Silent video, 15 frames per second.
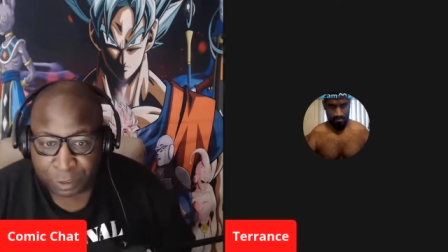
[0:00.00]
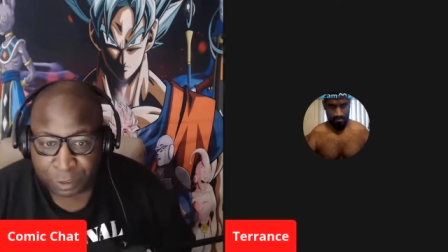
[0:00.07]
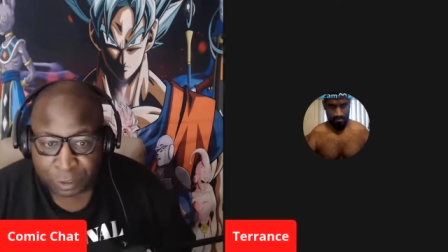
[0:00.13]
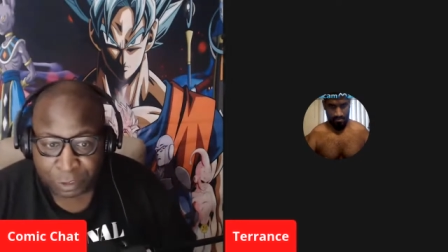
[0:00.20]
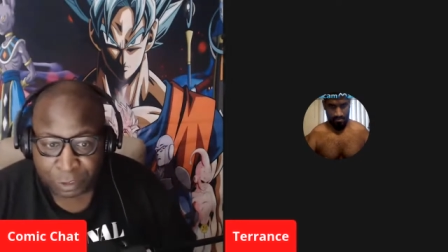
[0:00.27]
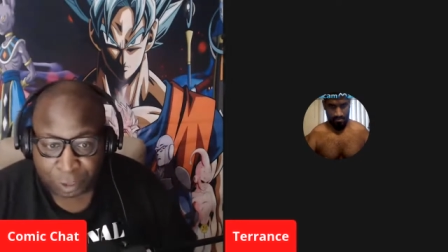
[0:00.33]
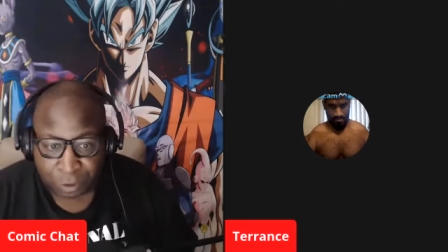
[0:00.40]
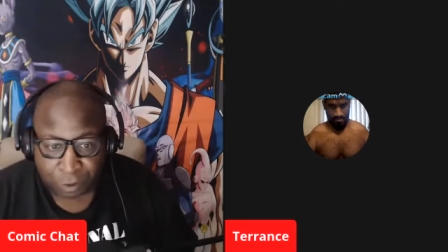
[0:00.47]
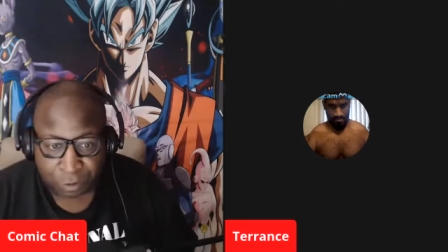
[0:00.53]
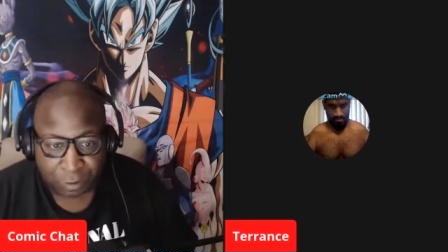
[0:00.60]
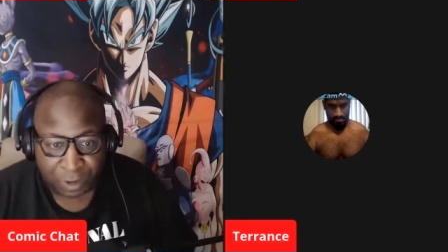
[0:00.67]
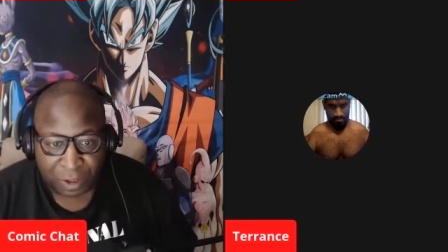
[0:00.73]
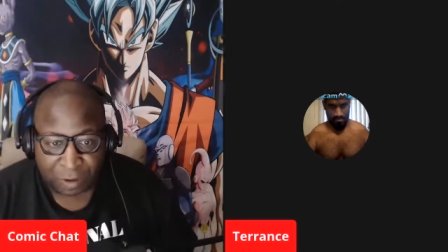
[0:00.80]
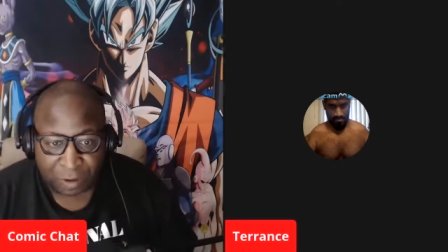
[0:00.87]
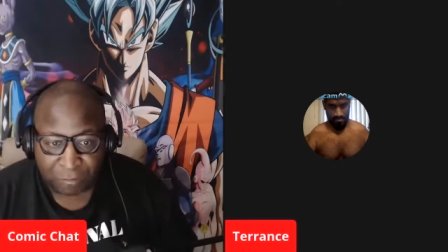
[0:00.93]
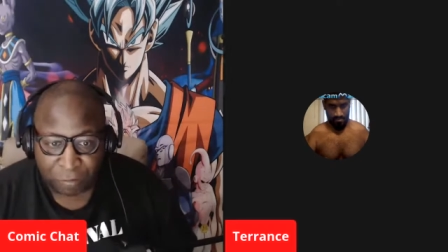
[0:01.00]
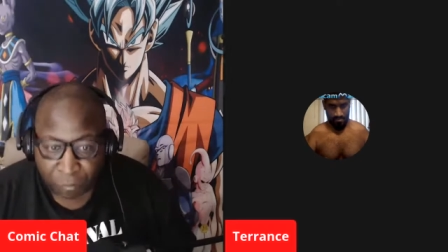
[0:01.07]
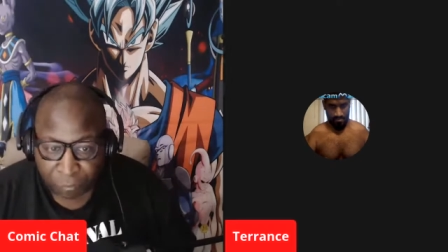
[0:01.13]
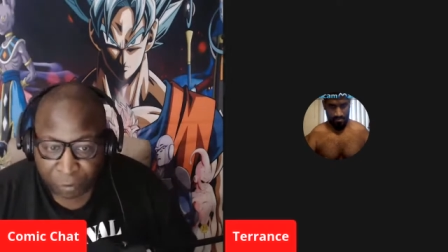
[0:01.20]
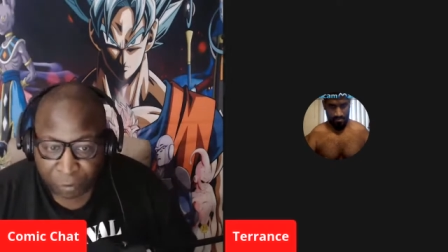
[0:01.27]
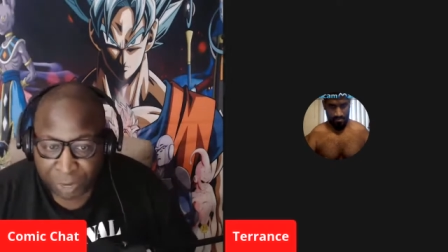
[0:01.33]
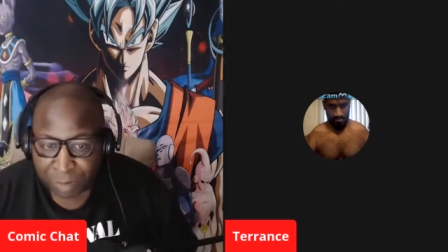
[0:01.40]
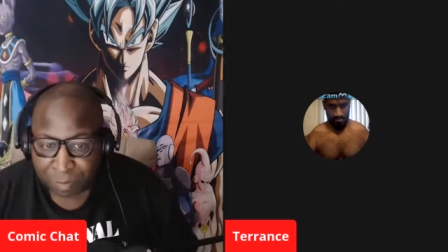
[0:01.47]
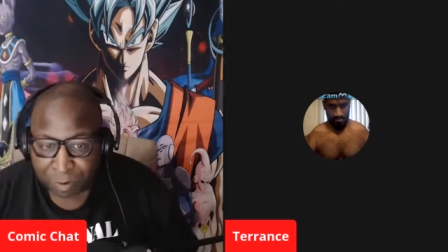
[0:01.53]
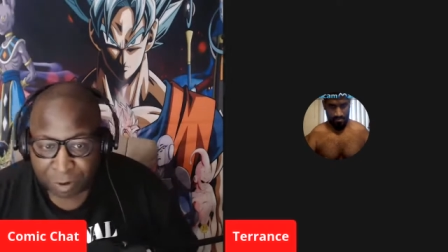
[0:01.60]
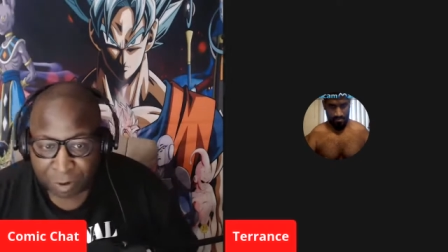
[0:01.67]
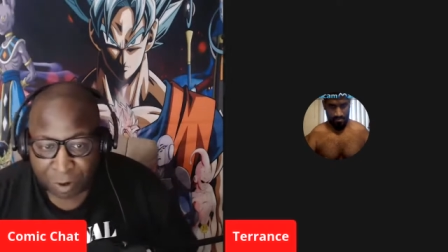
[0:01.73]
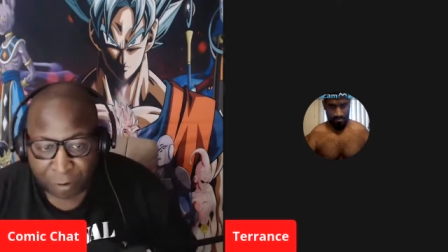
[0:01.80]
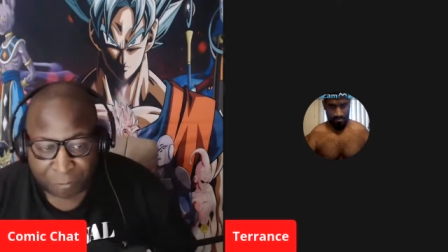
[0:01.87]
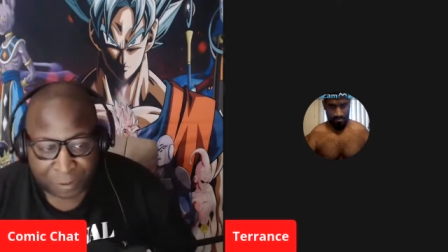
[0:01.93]
So if Wolverine can pull it
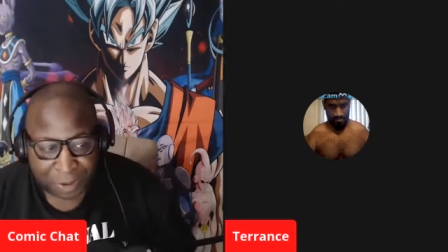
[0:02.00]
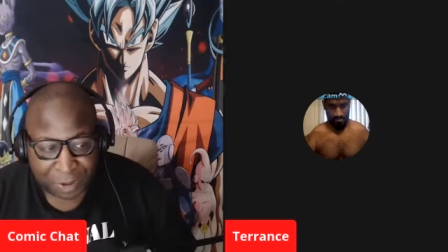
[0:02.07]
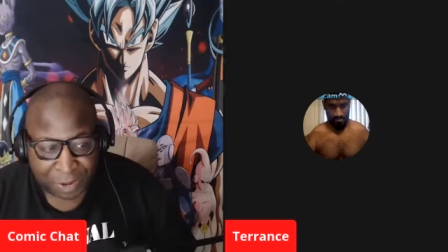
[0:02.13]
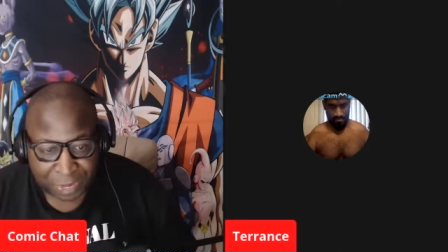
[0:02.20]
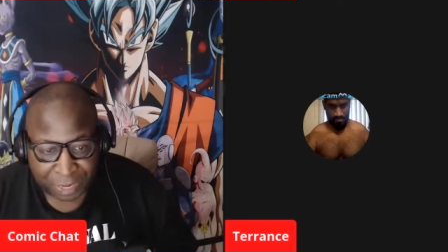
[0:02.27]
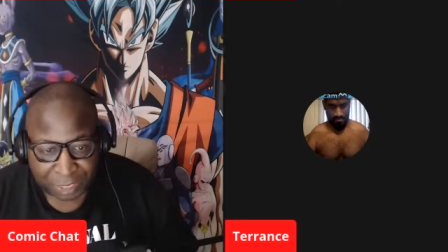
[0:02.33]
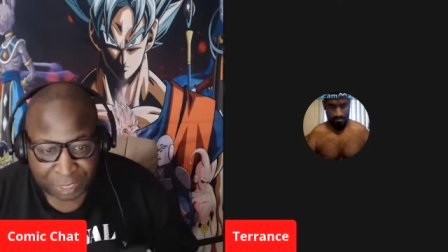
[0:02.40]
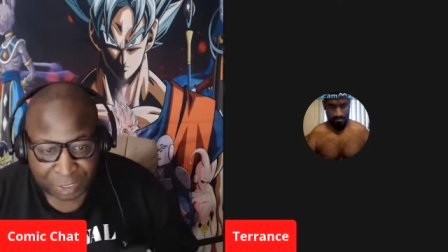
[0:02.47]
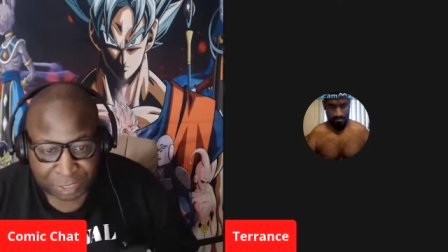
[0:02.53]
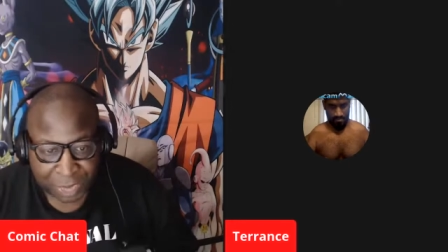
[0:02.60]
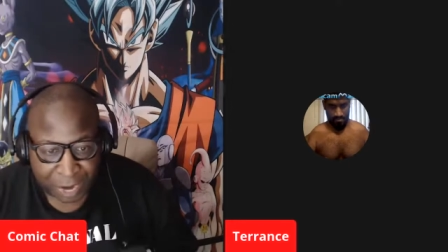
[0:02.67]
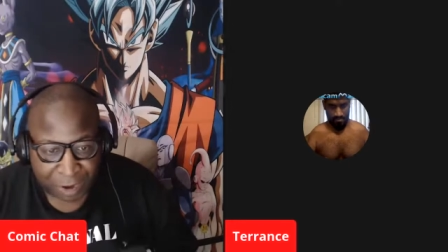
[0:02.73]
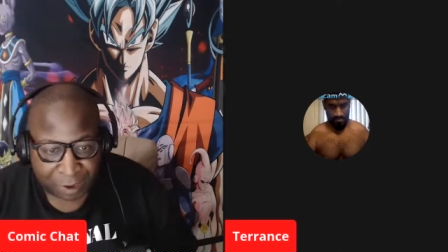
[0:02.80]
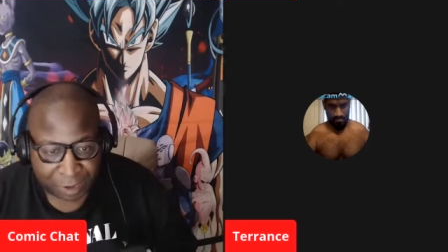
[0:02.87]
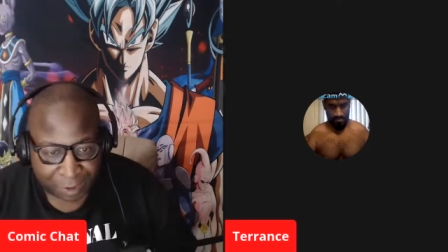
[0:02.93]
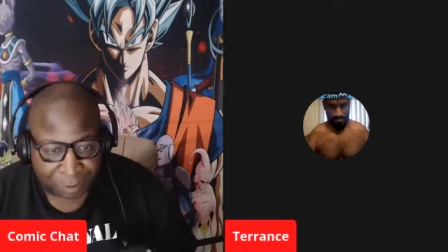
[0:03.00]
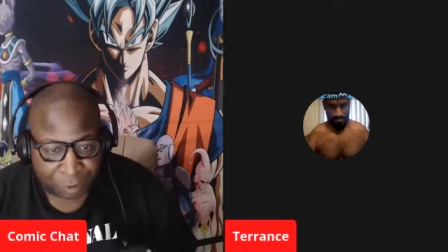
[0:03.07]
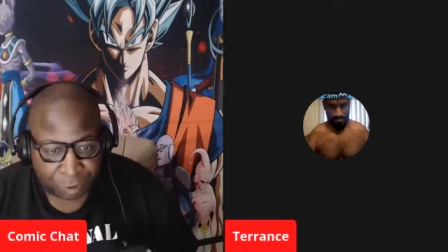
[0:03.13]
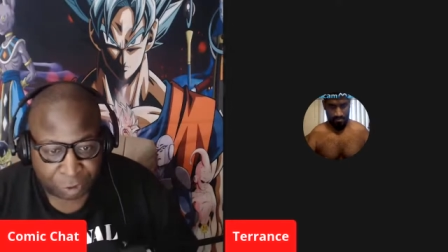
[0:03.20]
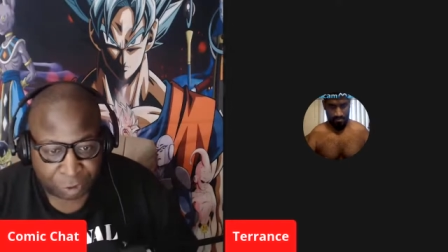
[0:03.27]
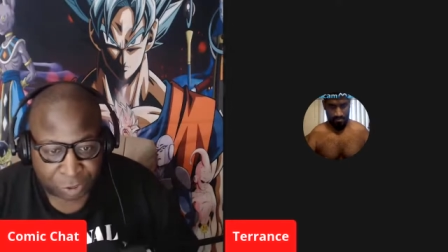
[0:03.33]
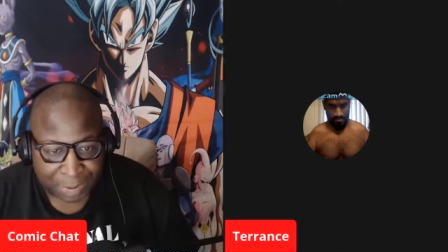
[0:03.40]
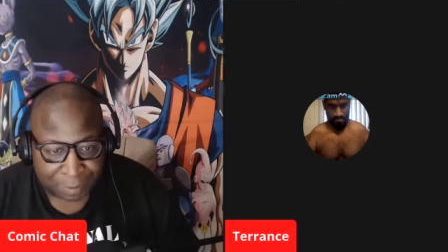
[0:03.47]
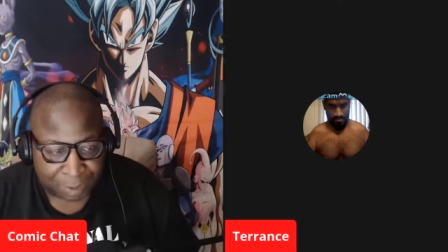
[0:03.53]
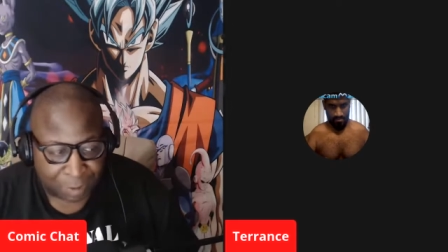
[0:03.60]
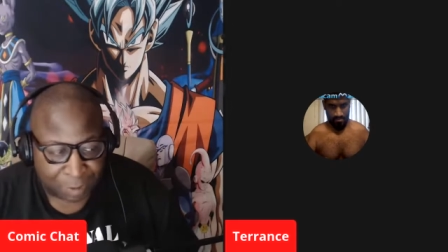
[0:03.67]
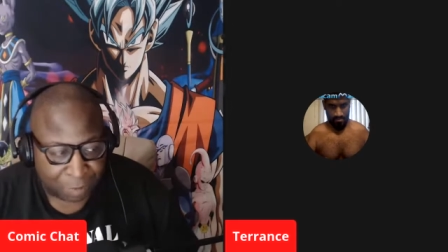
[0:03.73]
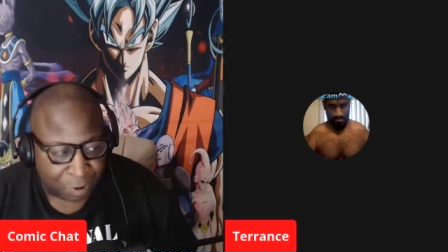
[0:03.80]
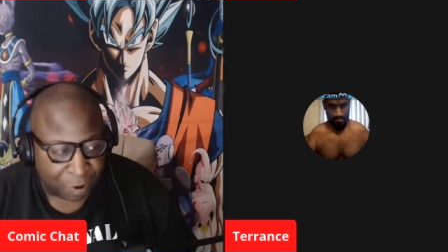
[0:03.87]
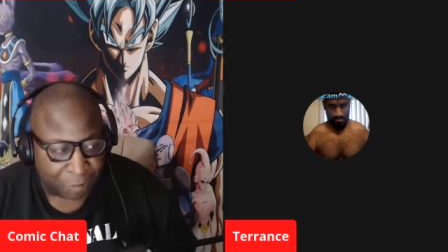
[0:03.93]
off being an inch higher, Hugh Jackman can
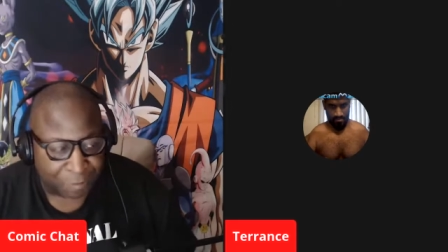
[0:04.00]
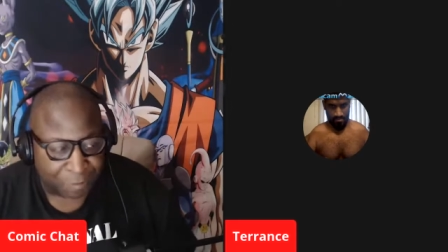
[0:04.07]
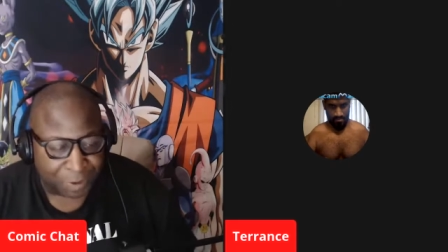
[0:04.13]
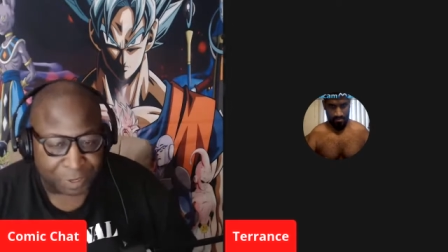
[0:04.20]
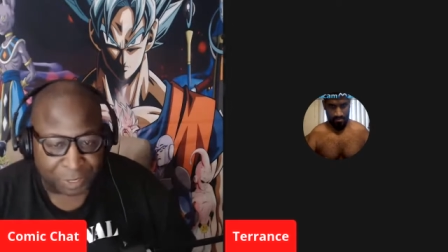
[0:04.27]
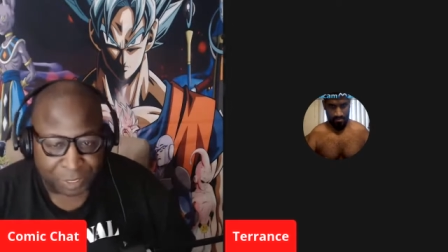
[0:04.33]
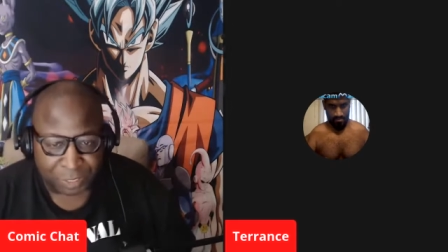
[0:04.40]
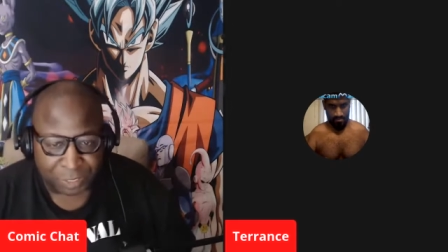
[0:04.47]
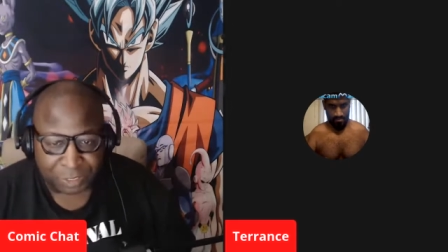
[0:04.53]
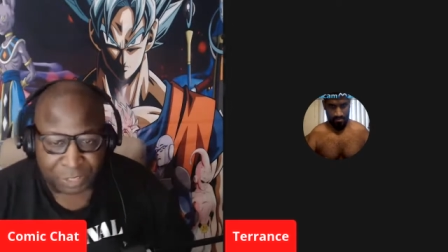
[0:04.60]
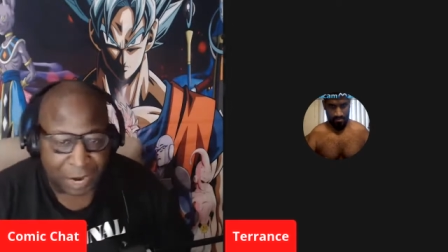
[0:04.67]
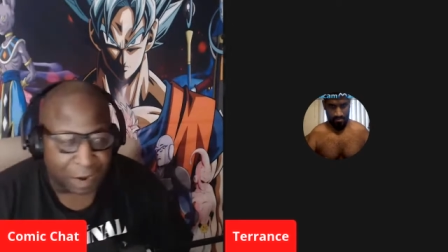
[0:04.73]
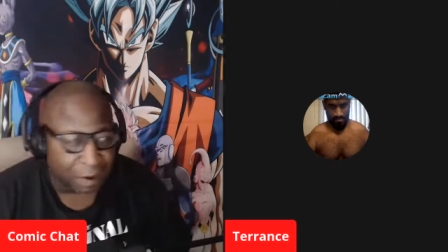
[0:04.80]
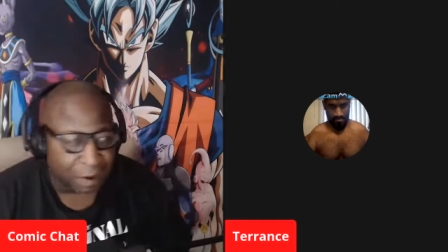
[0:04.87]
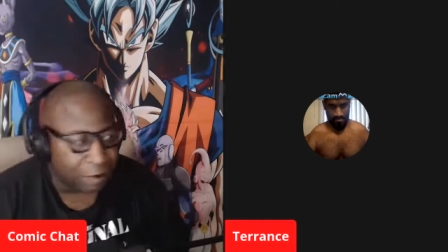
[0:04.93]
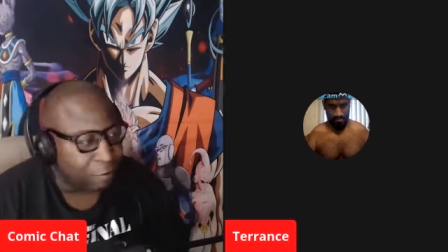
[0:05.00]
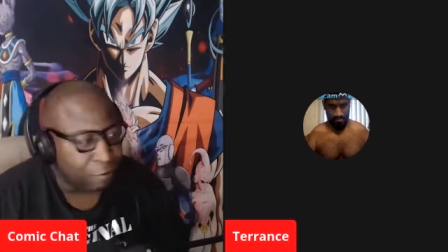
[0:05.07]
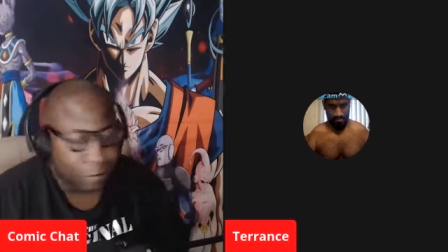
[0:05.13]
pull it off being an inch higher,